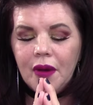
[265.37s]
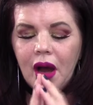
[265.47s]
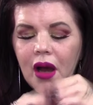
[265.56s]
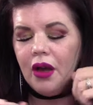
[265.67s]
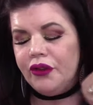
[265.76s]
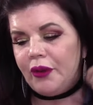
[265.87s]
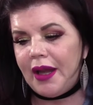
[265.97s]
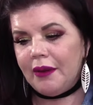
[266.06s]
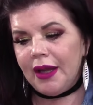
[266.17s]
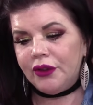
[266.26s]
So
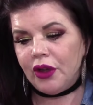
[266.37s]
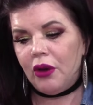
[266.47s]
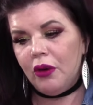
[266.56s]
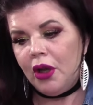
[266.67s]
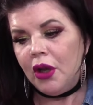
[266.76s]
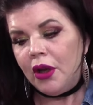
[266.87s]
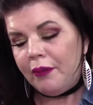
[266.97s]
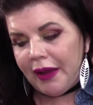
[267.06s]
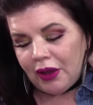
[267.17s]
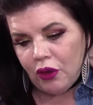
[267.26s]
anyway, so
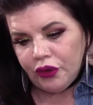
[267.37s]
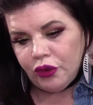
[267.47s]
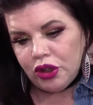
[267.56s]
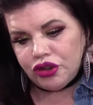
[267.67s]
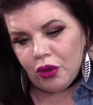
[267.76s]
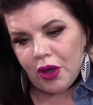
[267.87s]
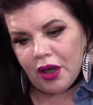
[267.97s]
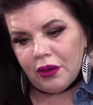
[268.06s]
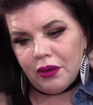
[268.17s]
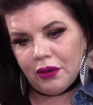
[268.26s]
make a long story
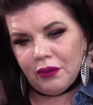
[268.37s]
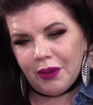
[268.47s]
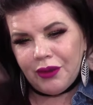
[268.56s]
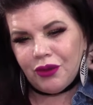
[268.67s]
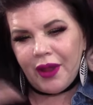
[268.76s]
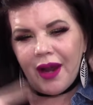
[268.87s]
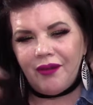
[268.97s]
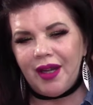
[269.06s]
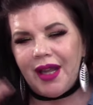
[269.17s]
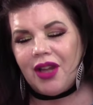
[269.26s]
short, went through that
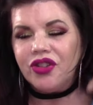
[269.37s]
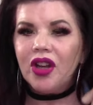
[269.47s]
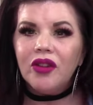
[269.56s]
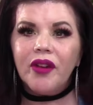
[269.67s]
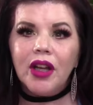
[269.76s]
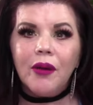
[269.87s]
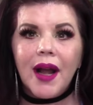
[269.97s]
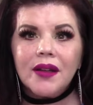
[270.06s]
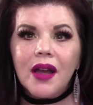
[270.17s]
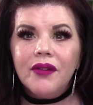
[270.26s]

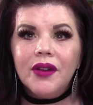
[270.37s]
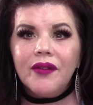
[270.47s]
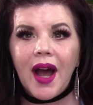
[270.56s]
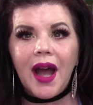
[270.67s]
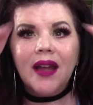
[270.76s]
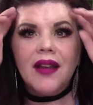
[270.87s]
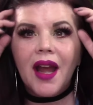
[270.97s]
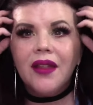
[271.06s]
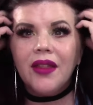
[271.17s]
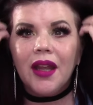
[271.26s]
radioactive
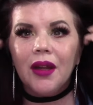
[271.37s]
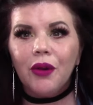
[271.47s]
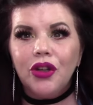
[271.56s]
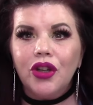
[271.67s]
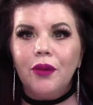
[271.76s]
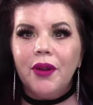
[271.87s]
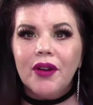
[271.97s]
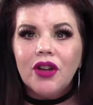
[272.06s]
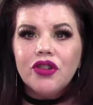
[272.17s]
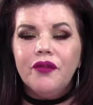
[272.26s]
iodine thing where you couldn't be
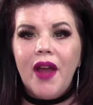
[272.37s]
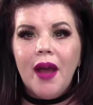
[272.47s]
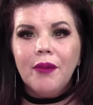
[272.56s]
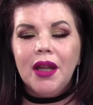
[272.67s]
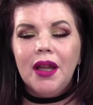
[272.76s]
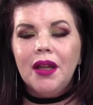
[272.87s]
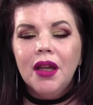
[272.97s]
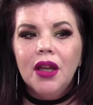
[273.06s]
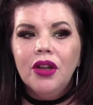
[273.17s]
around your family,